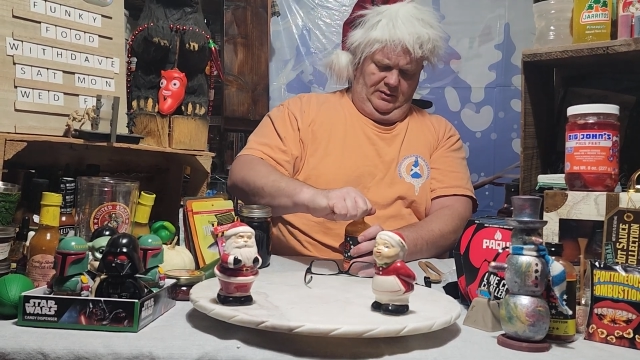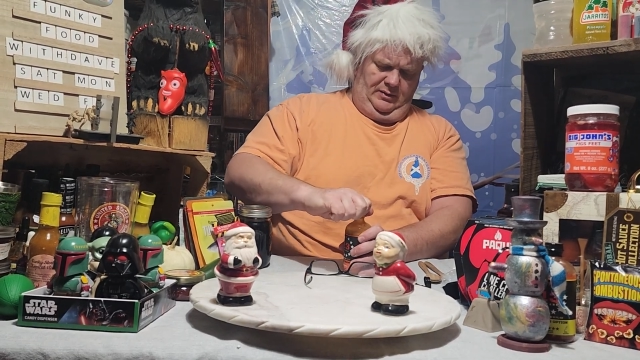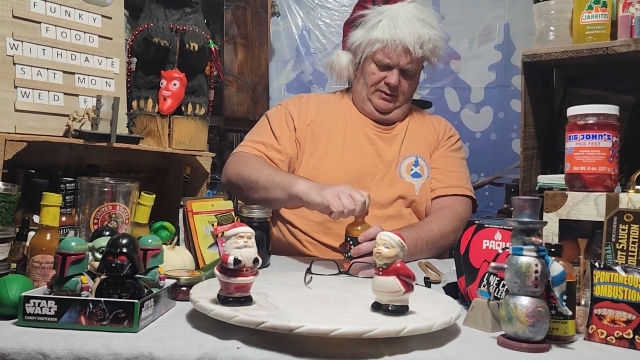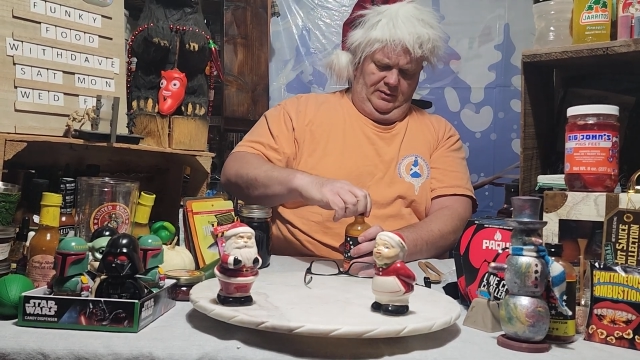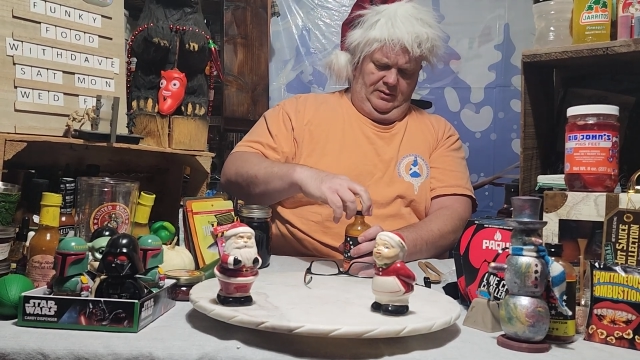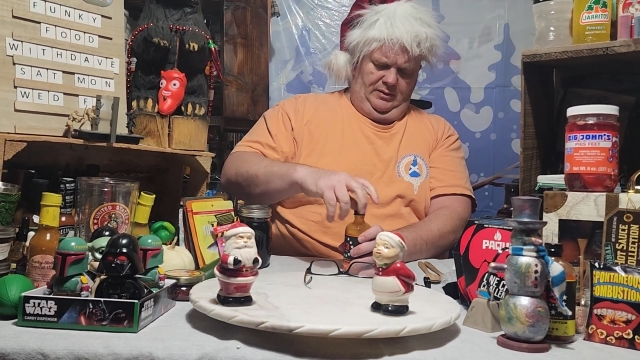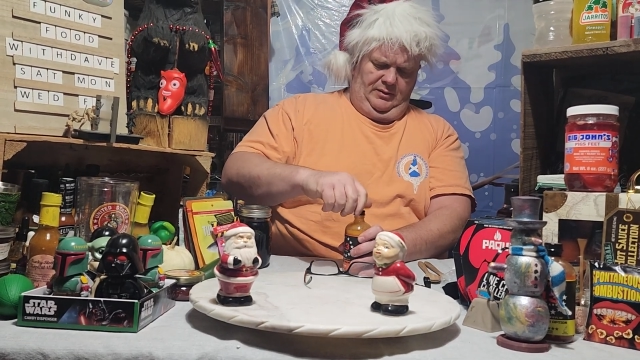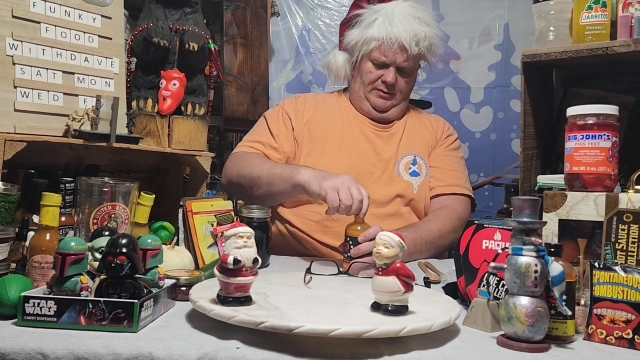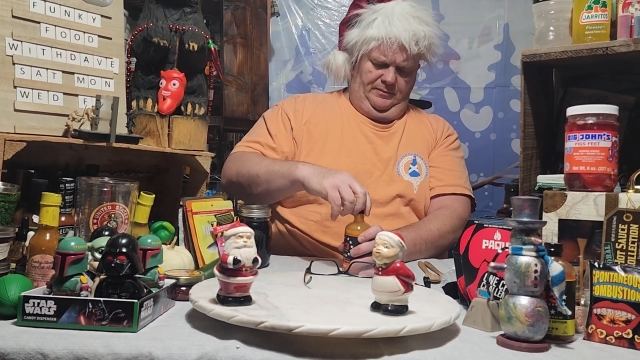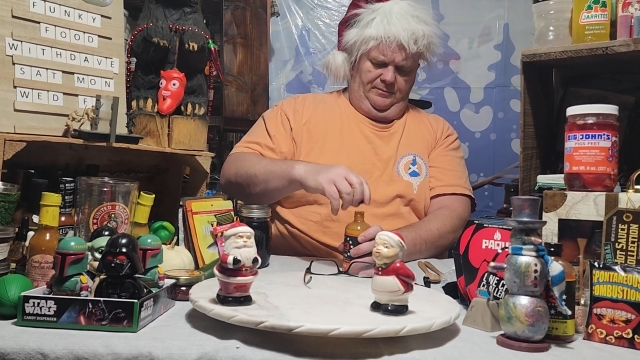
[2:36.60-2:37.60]

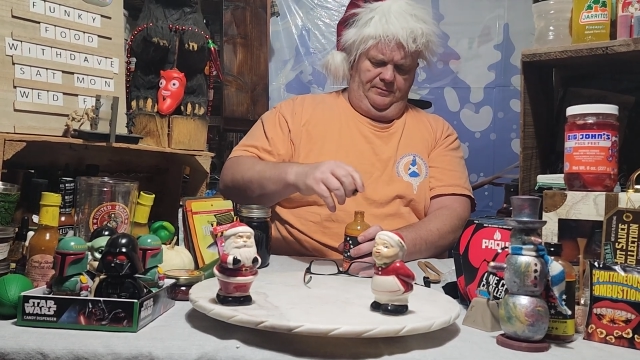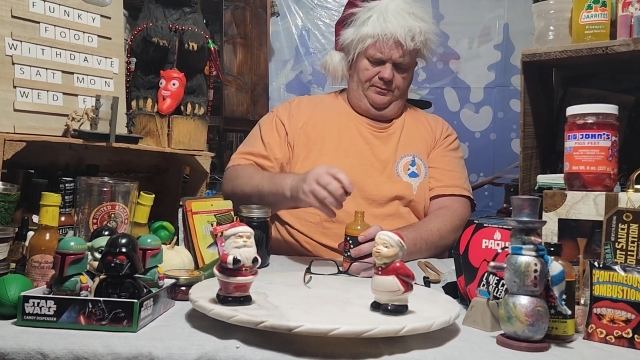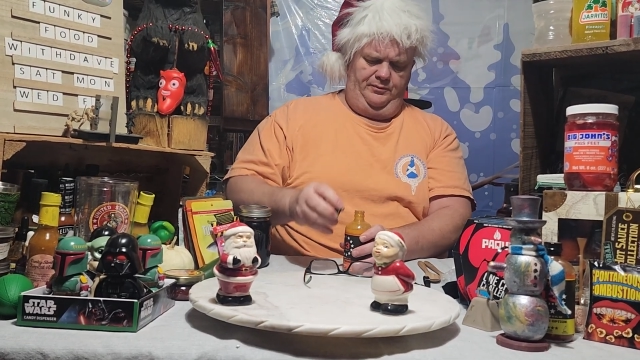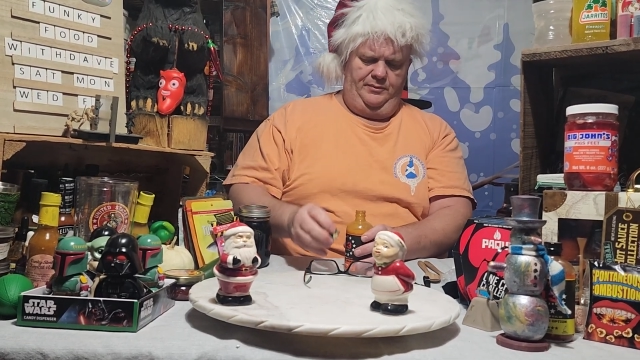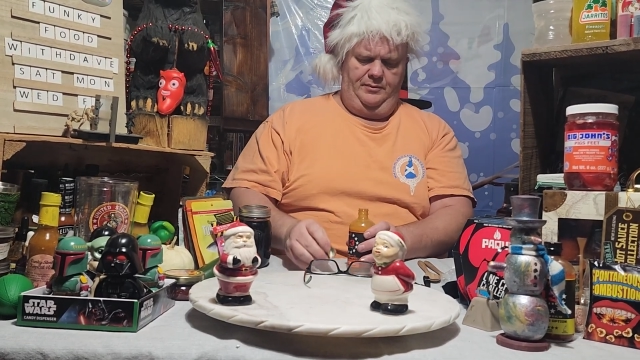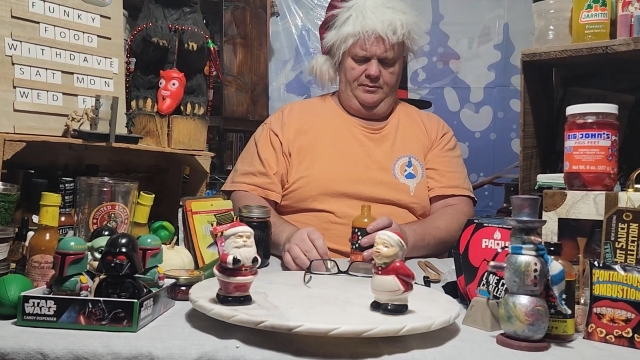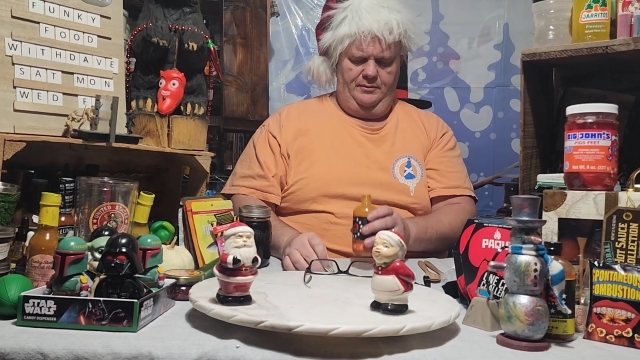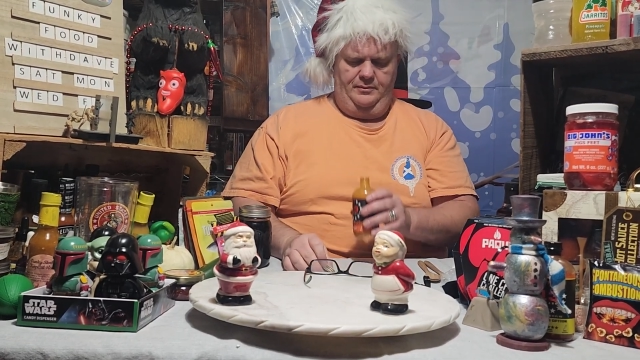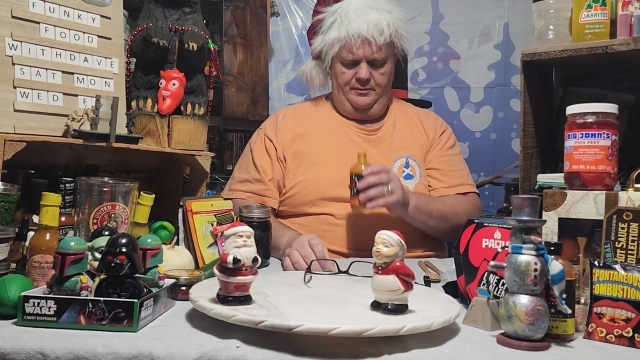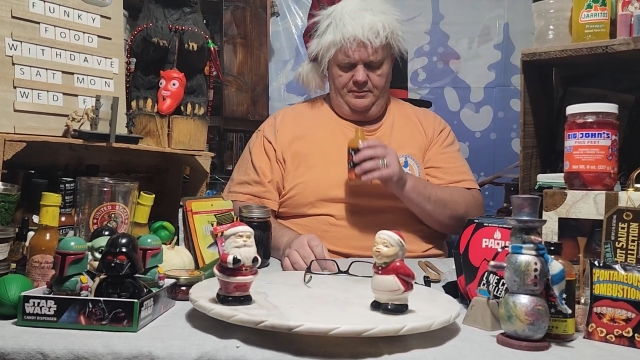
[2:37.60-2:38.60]

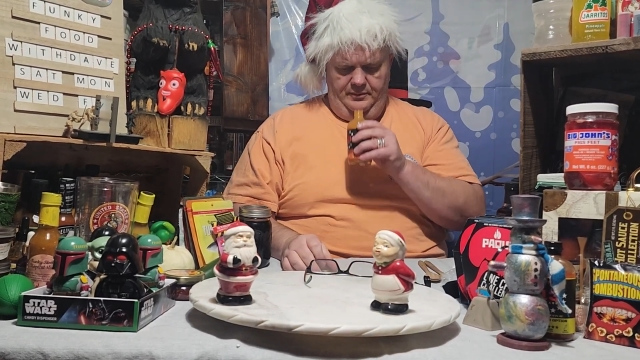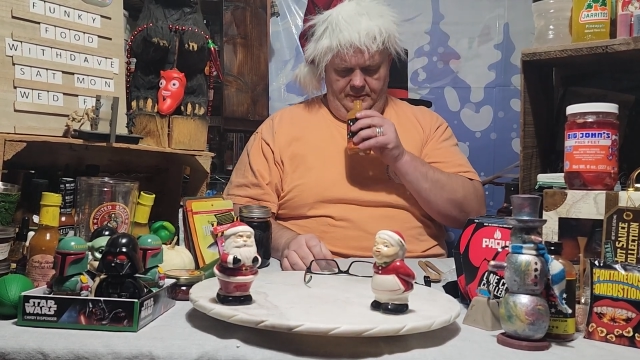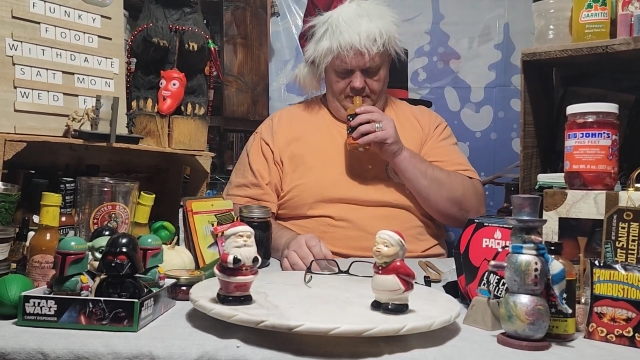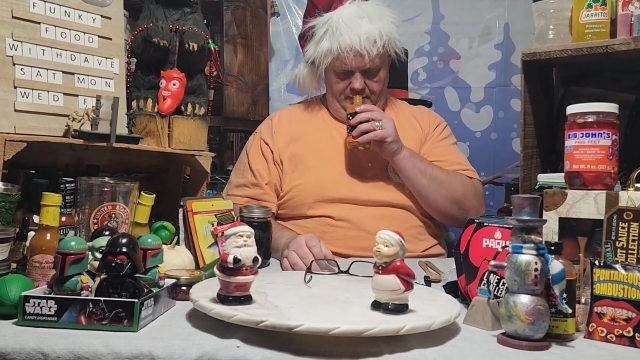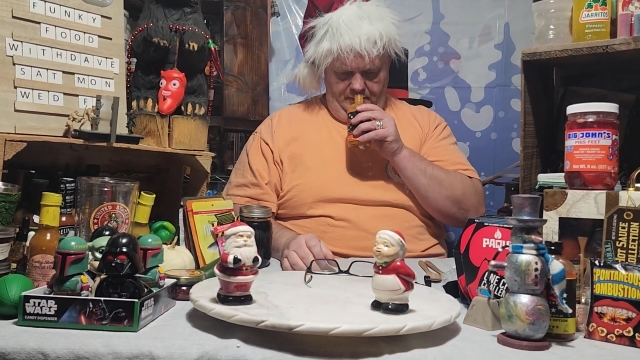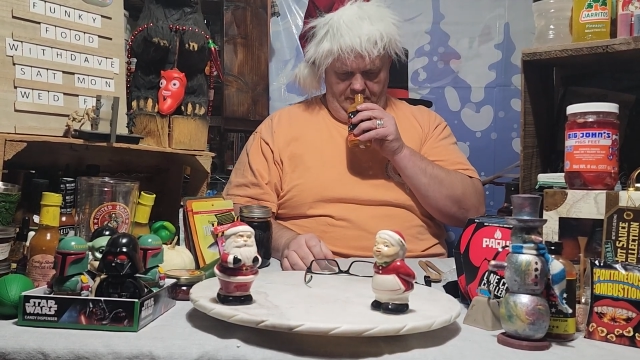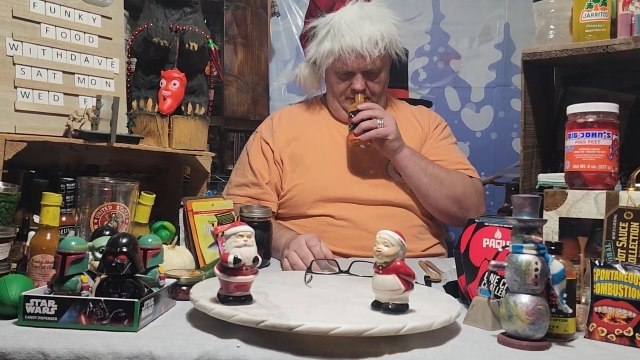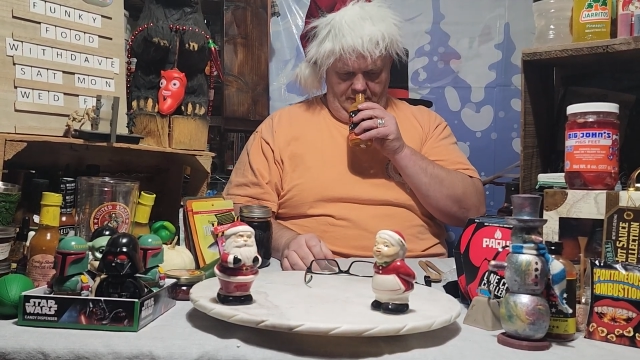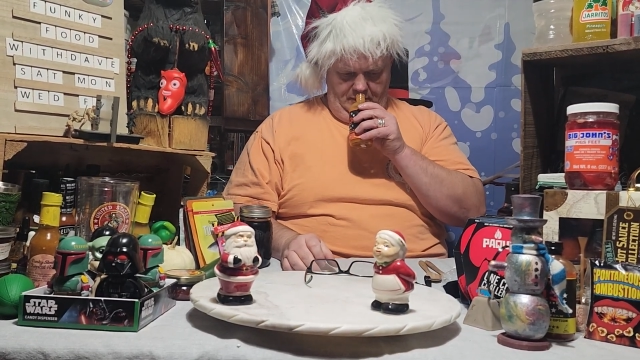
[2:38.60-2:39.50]
Nothing is said.